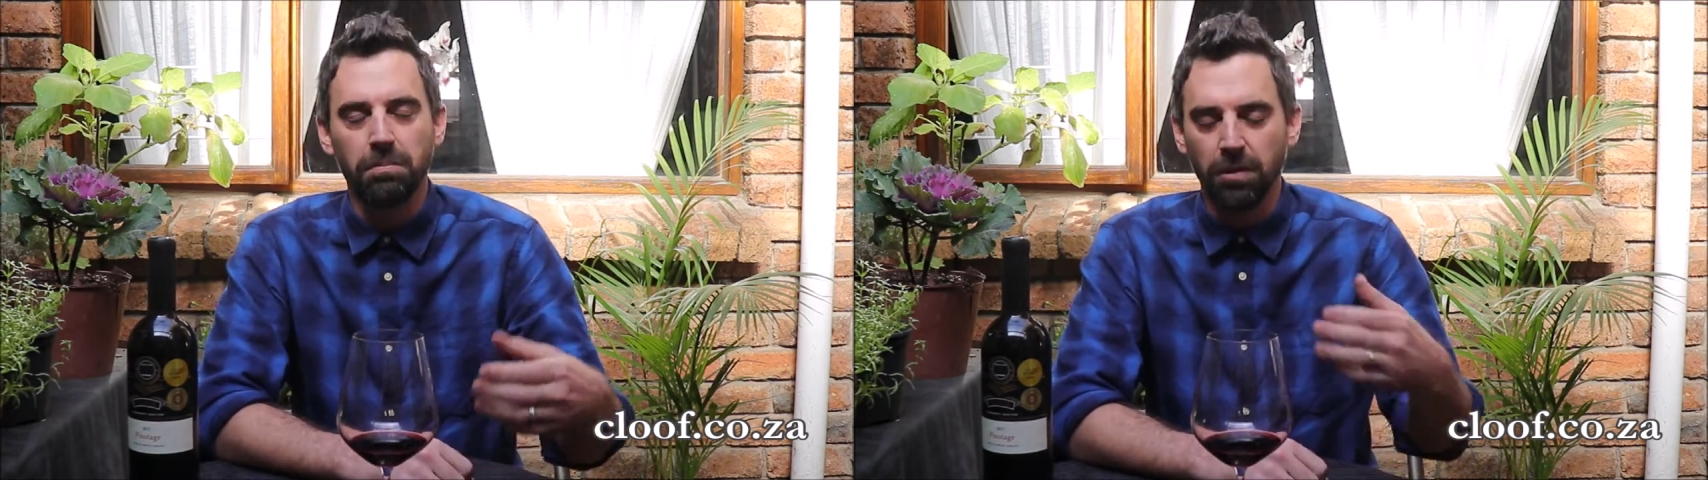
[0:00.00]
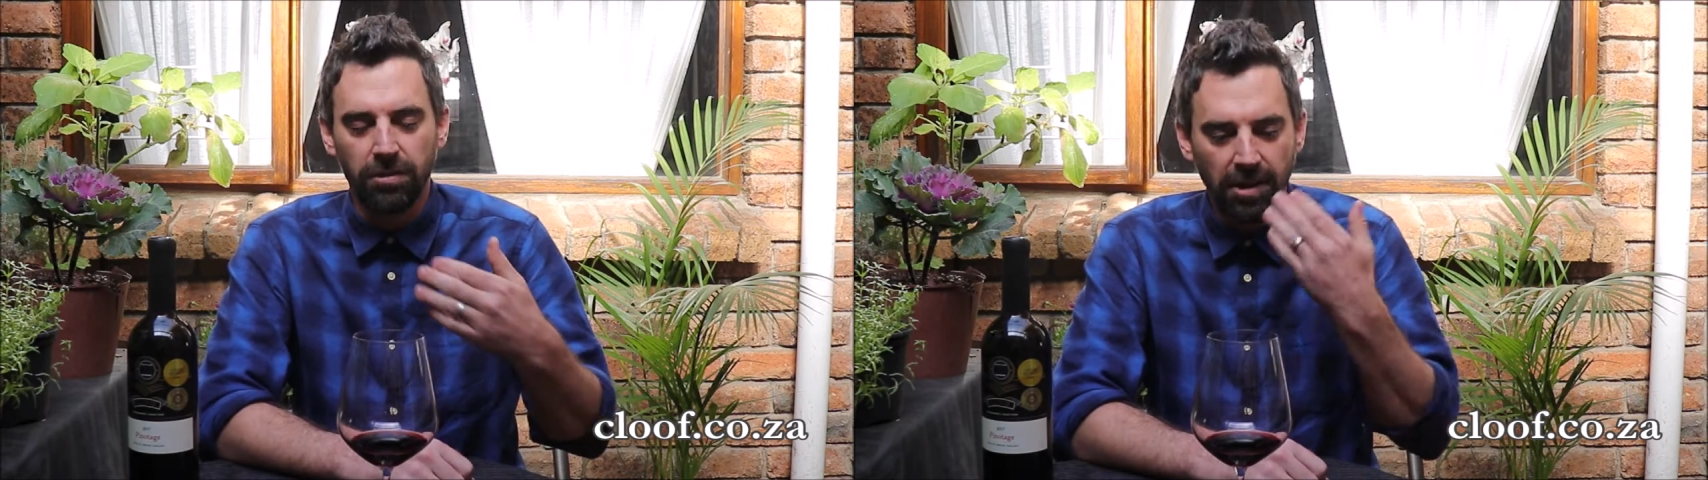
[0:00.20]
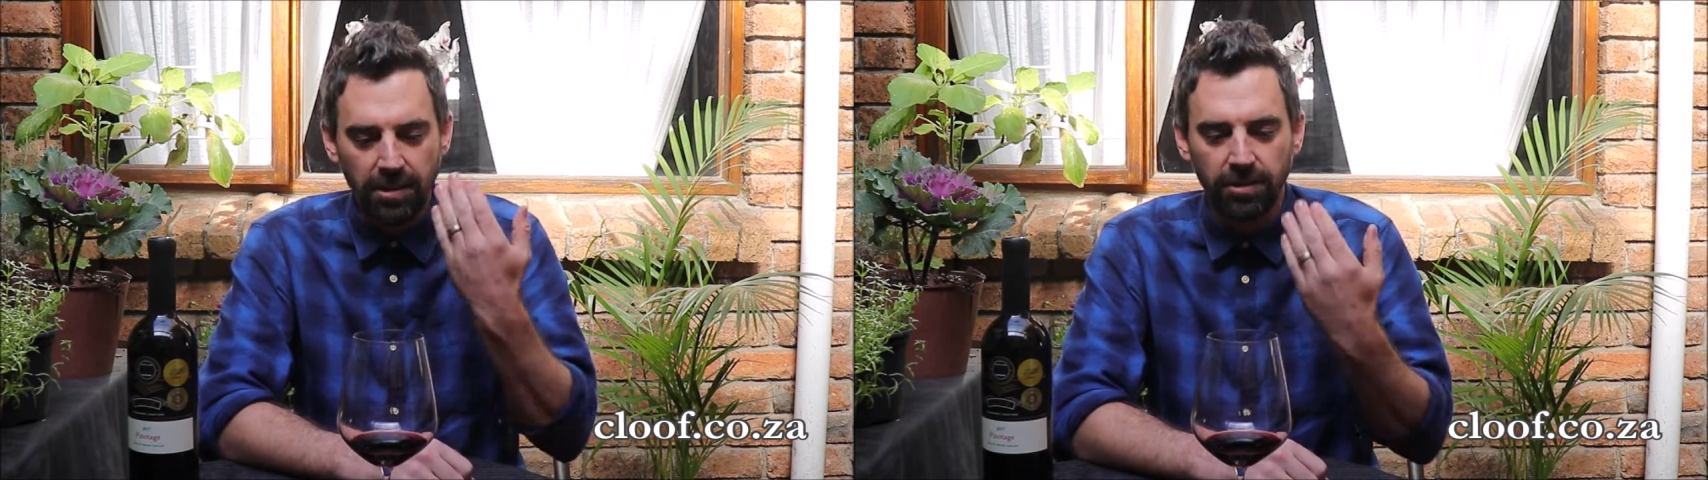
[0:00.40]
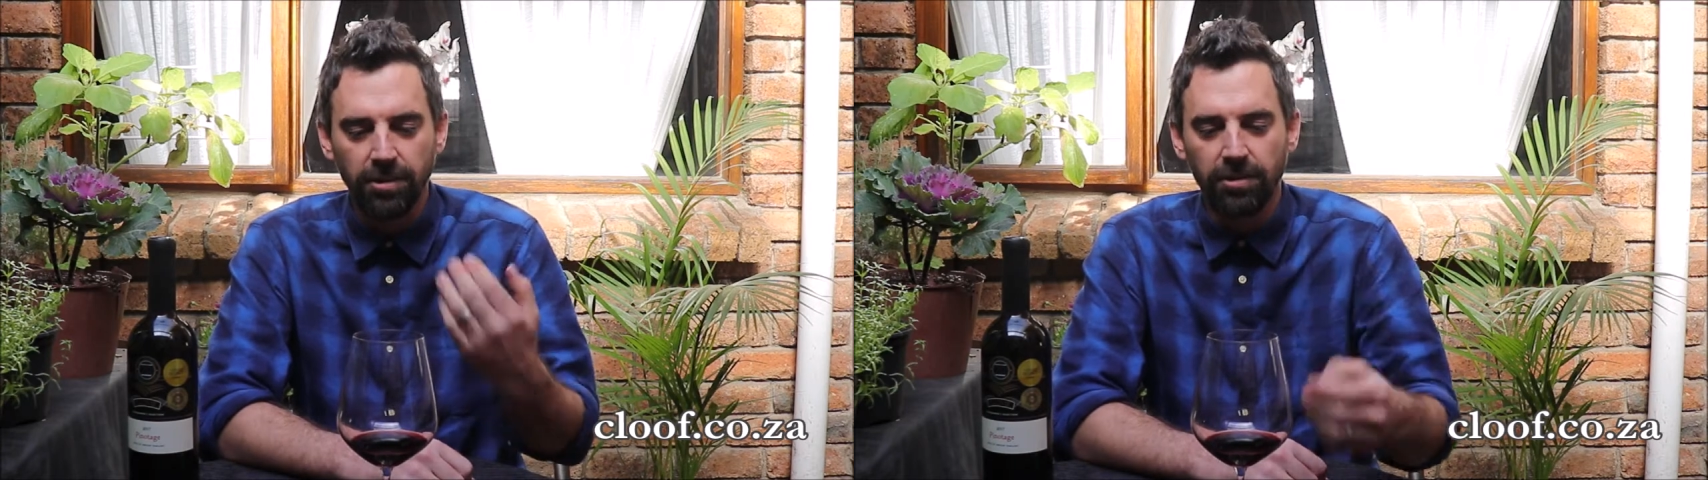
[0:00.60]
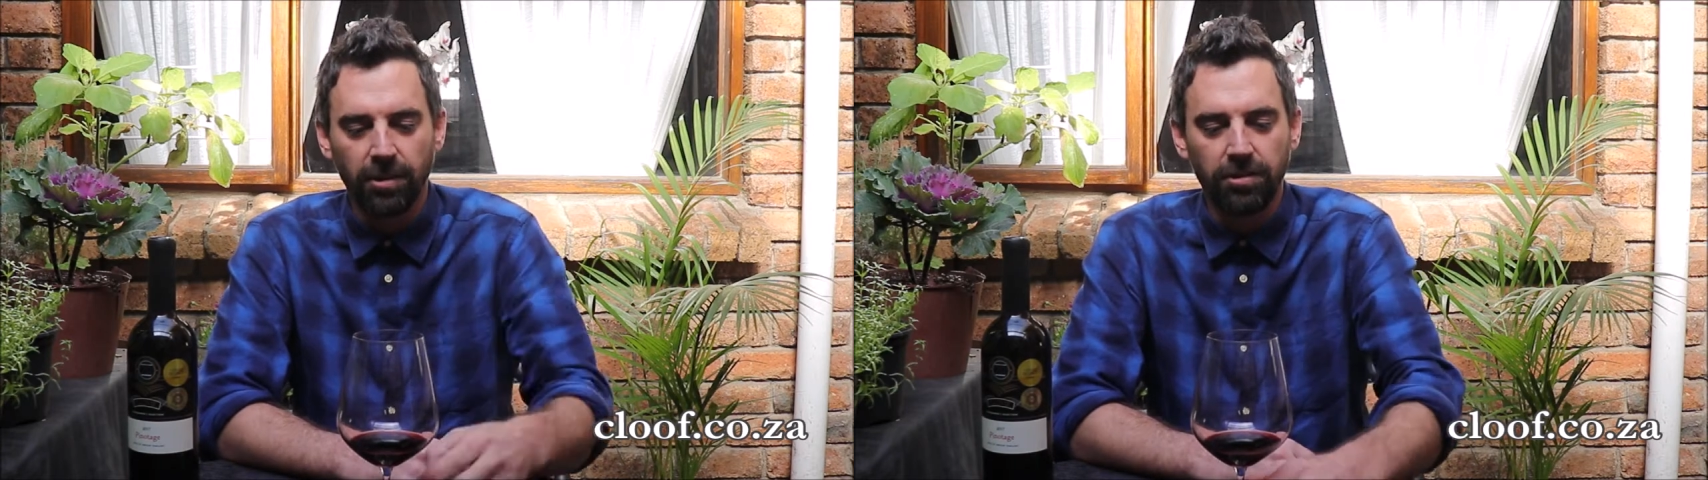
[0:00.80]

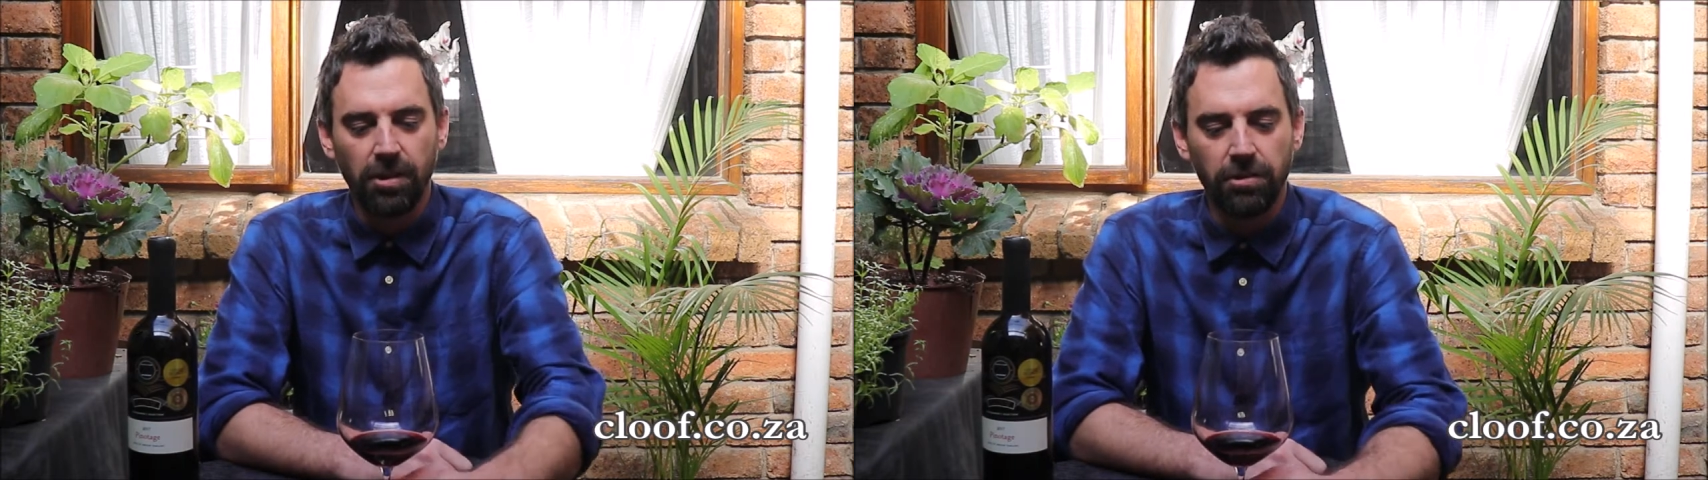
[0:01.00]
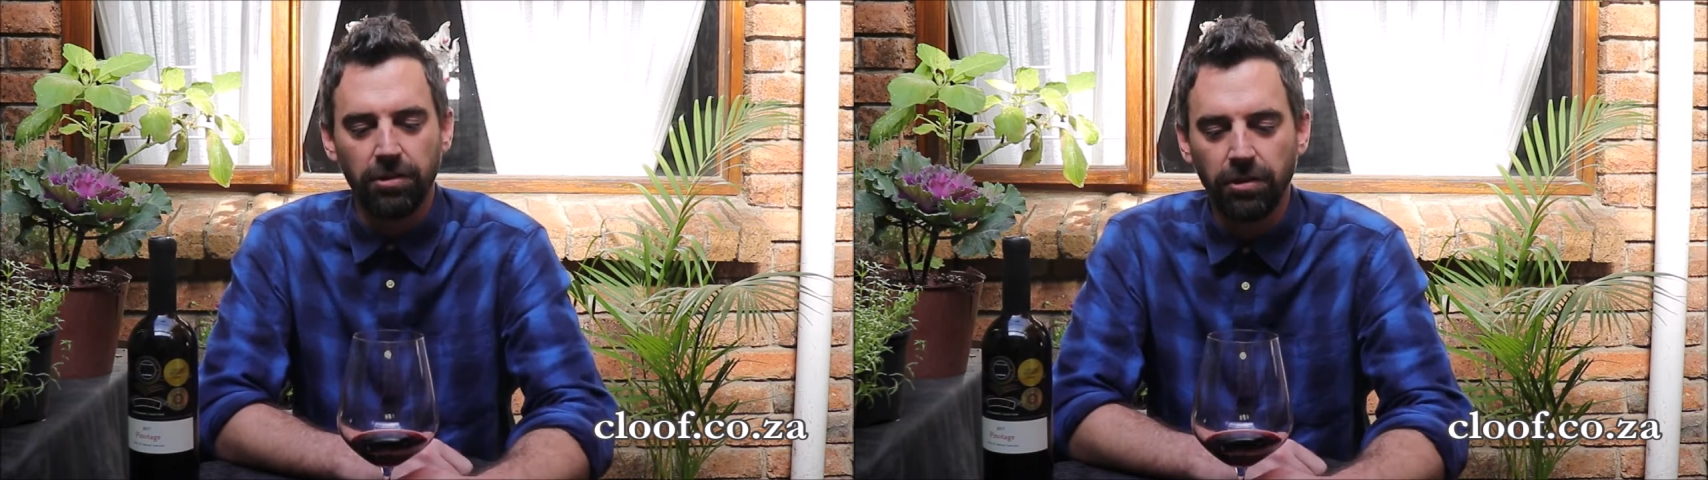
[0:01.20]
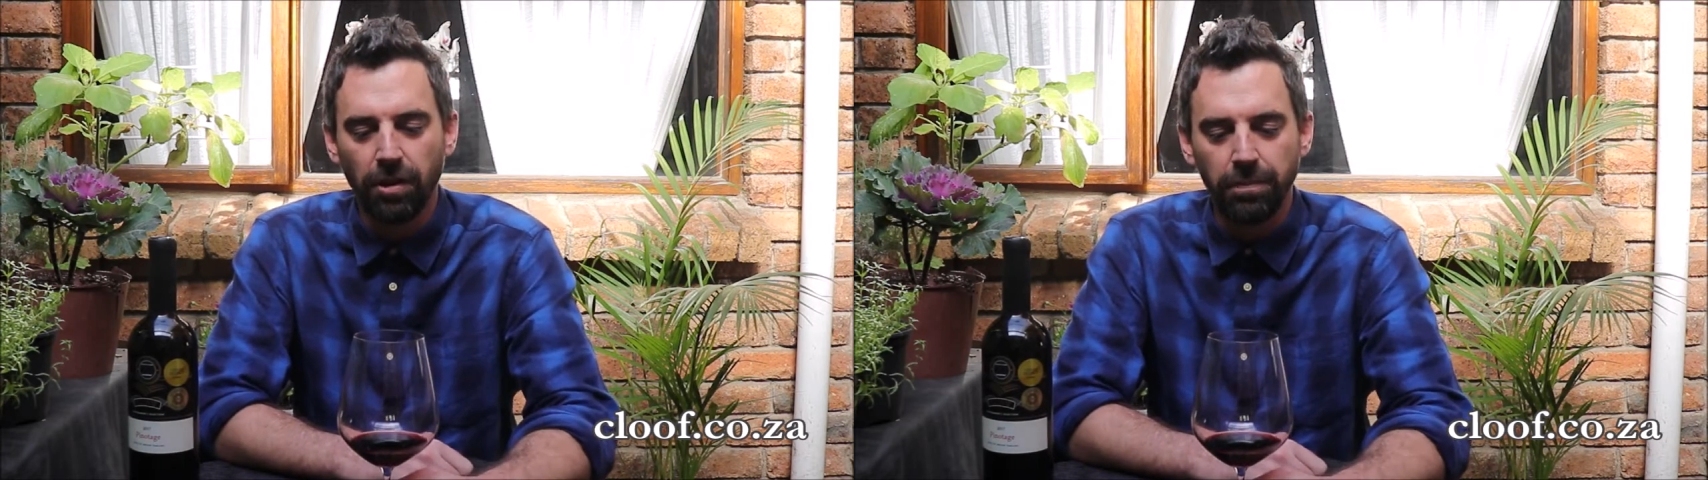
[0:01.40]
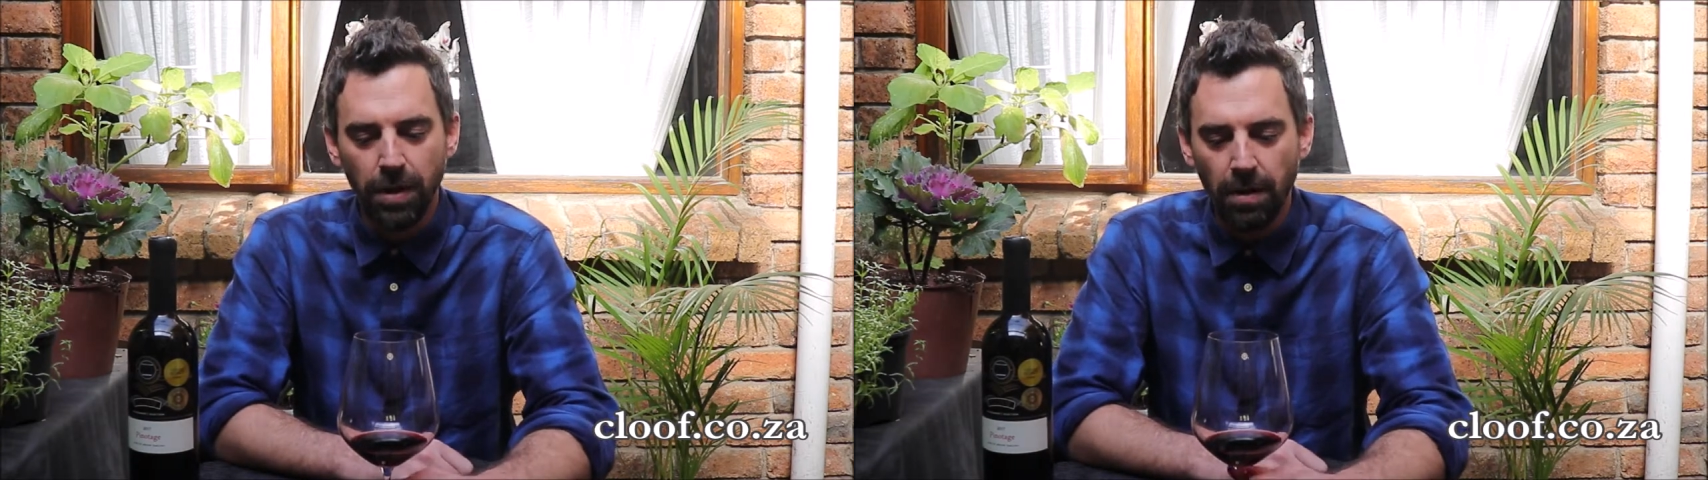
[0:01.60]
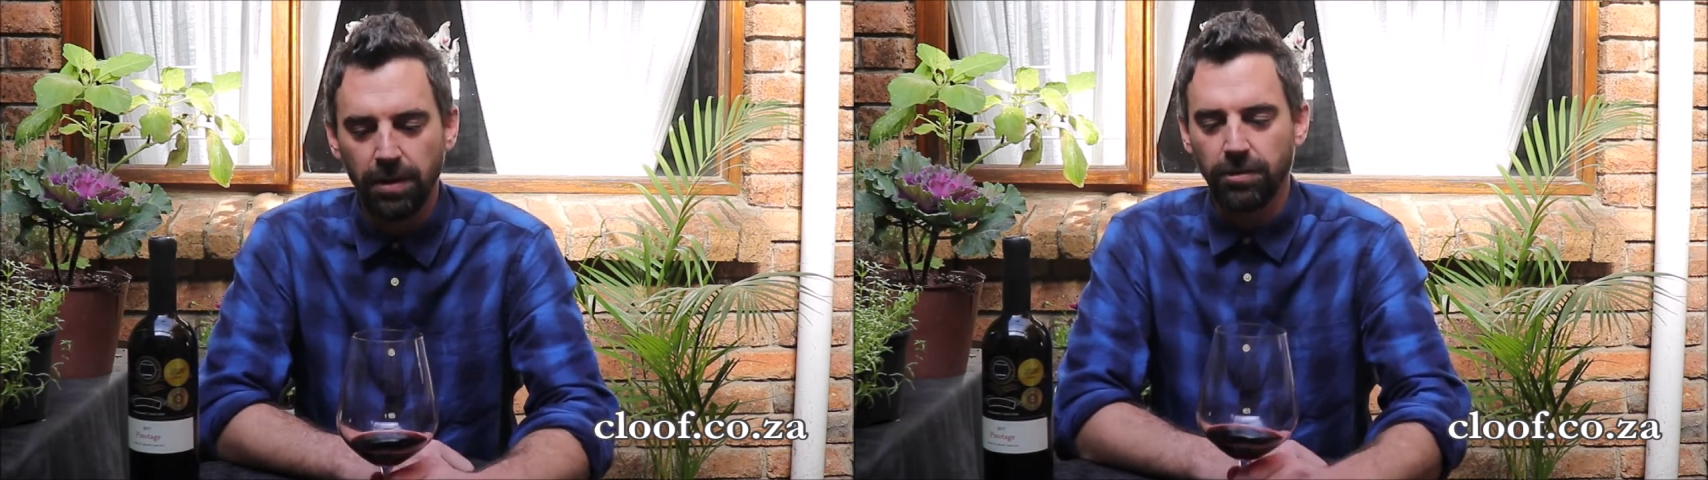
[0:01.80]
senses, etc. So
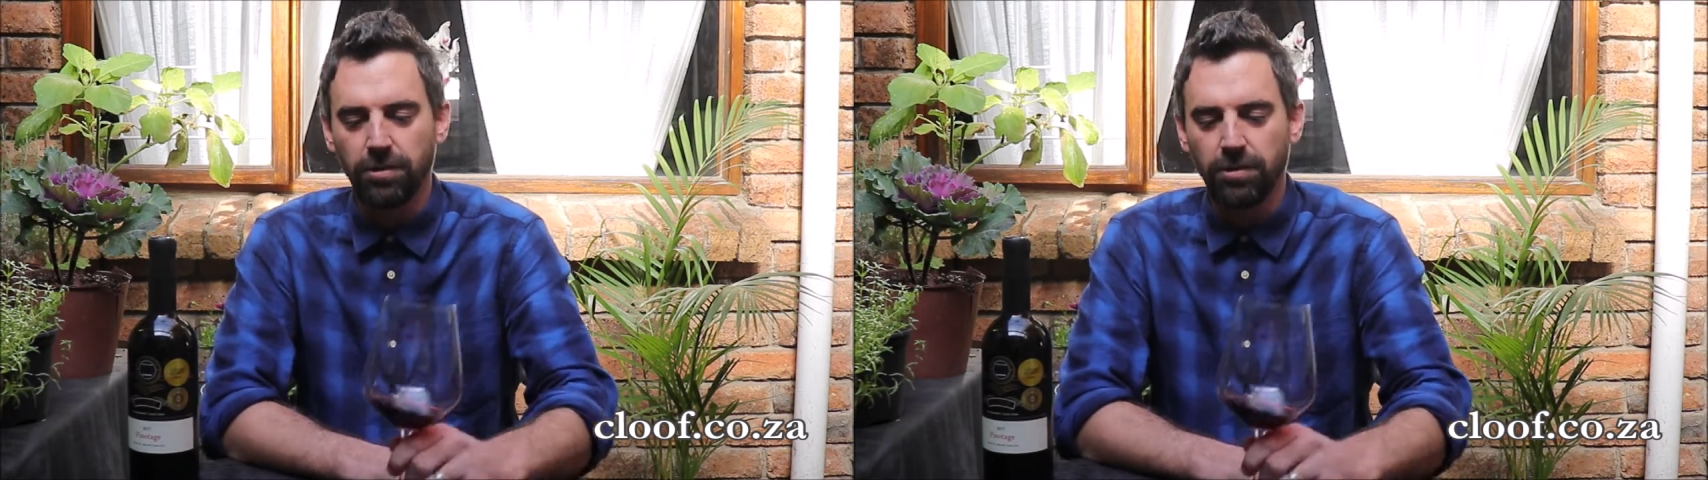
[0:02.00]
yeah,